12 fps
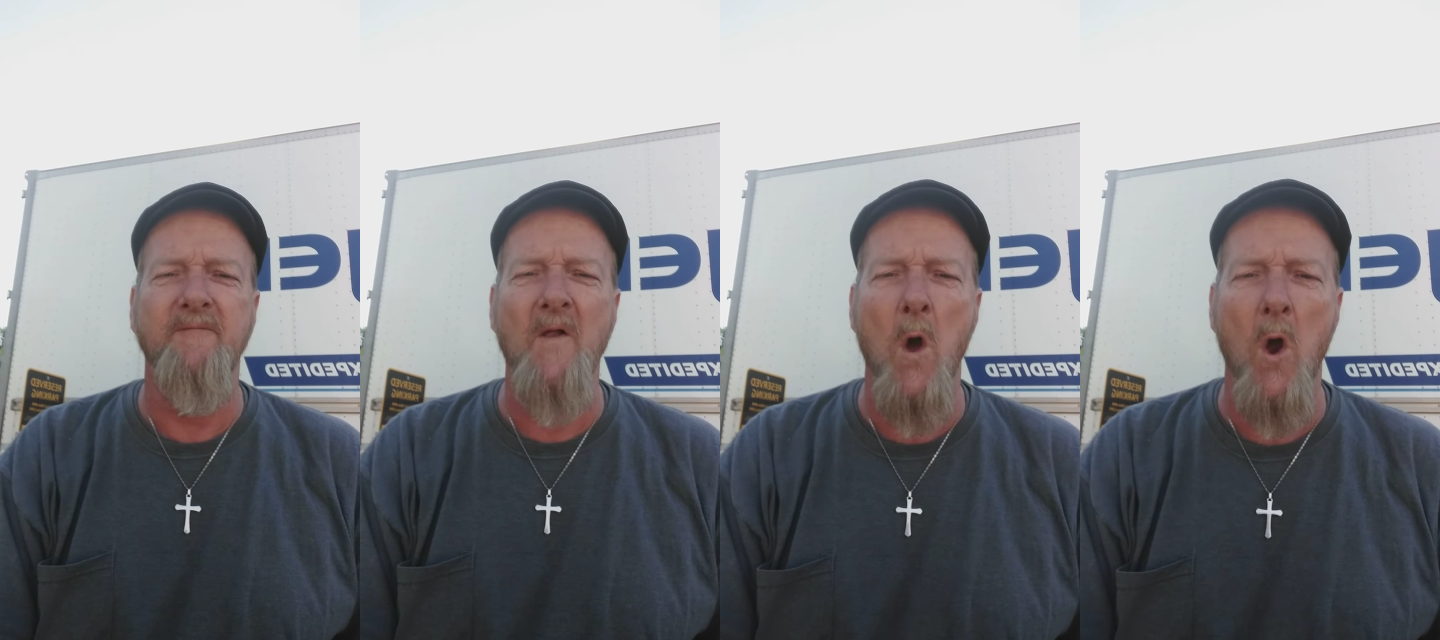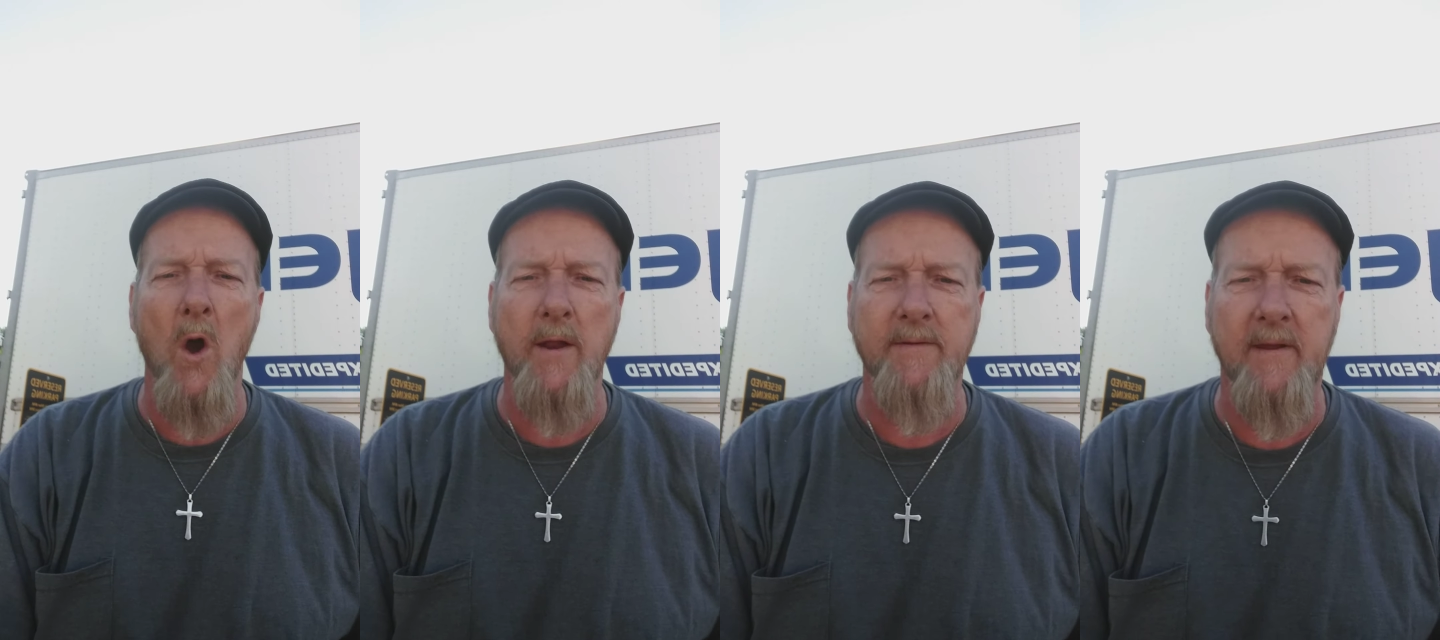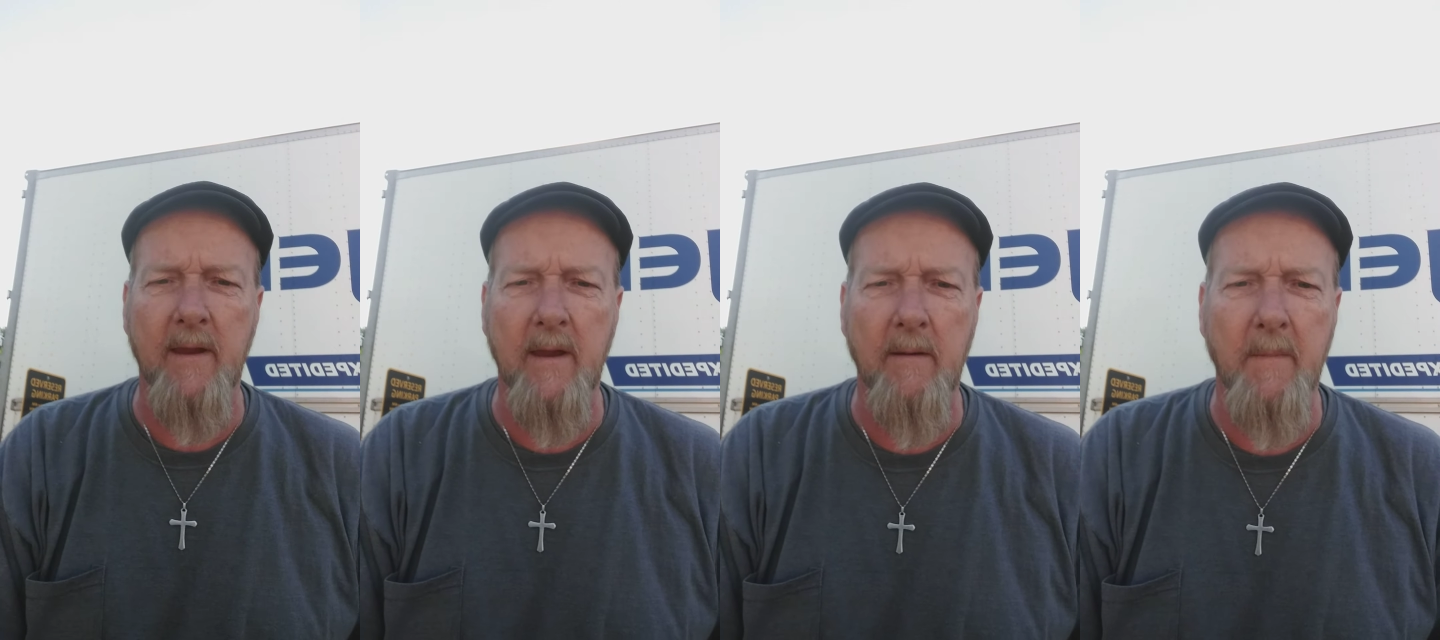Florida
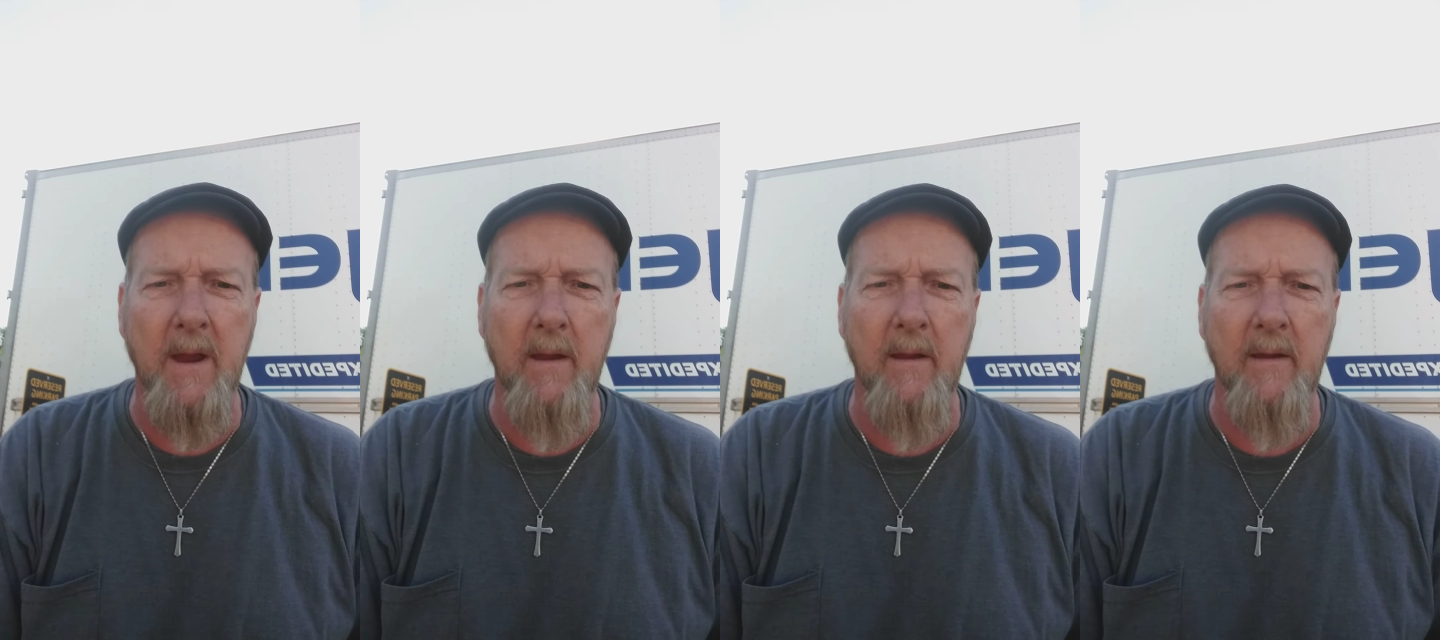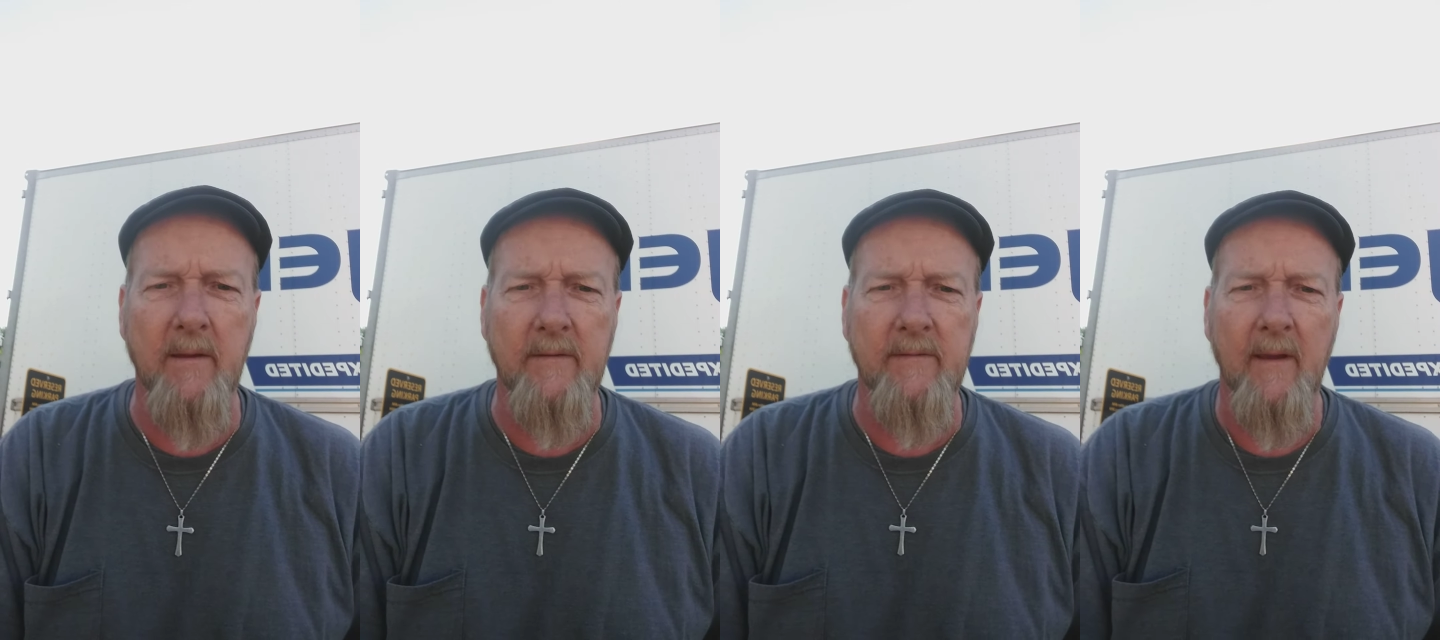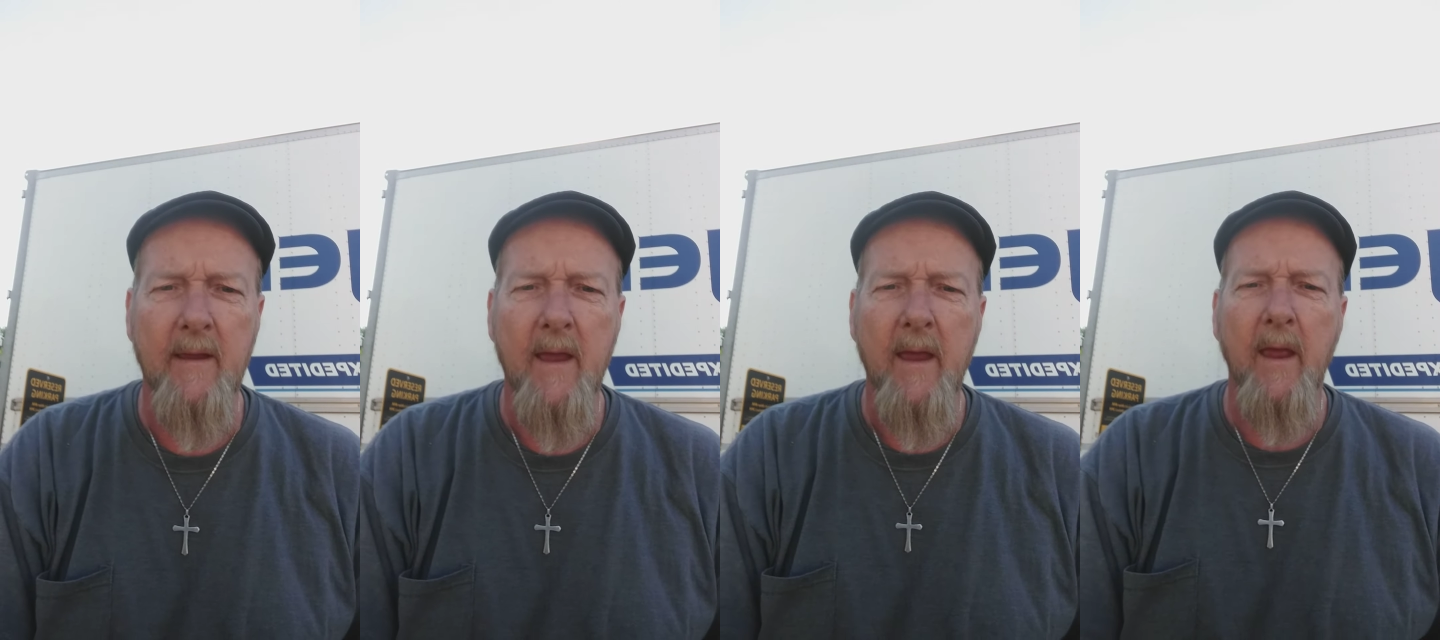team is
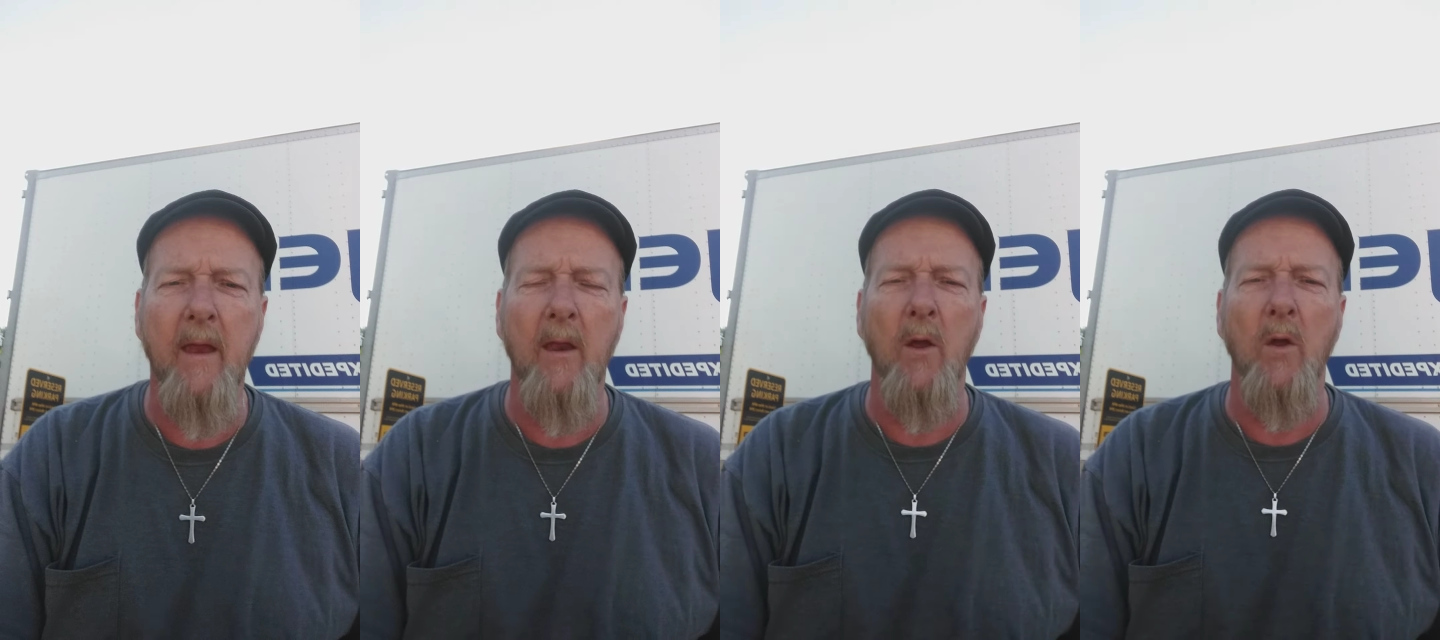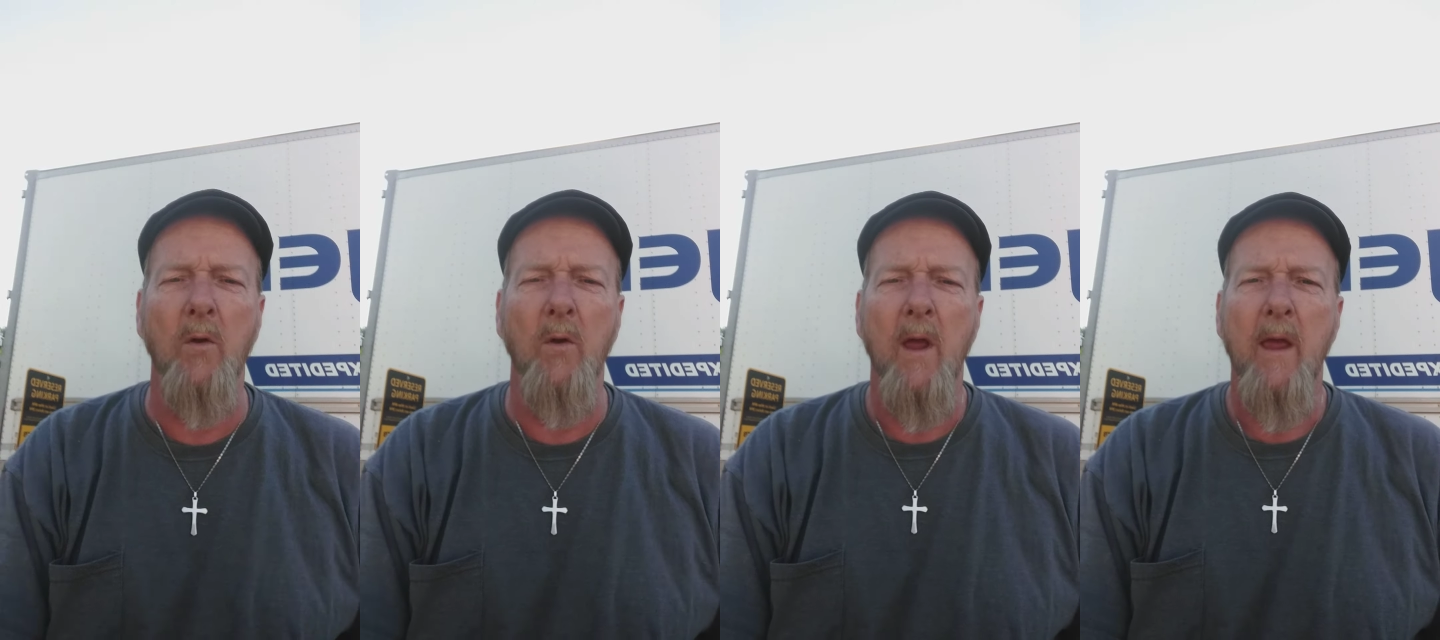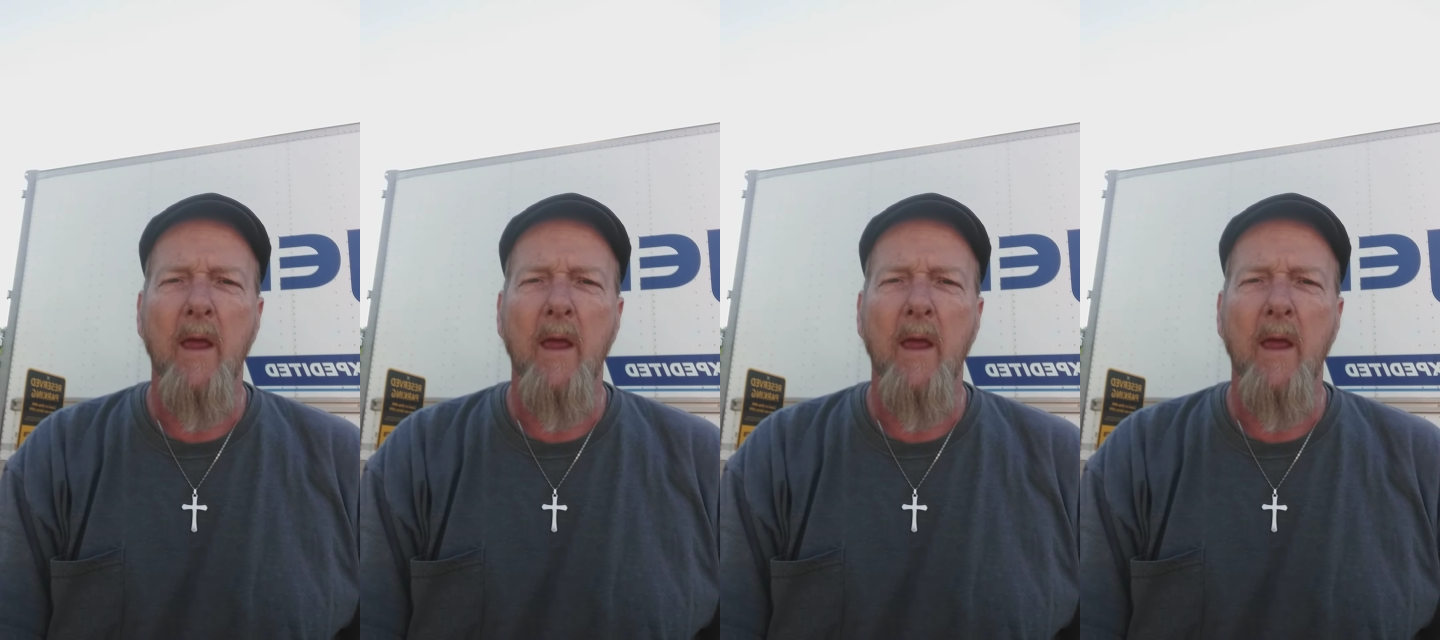and who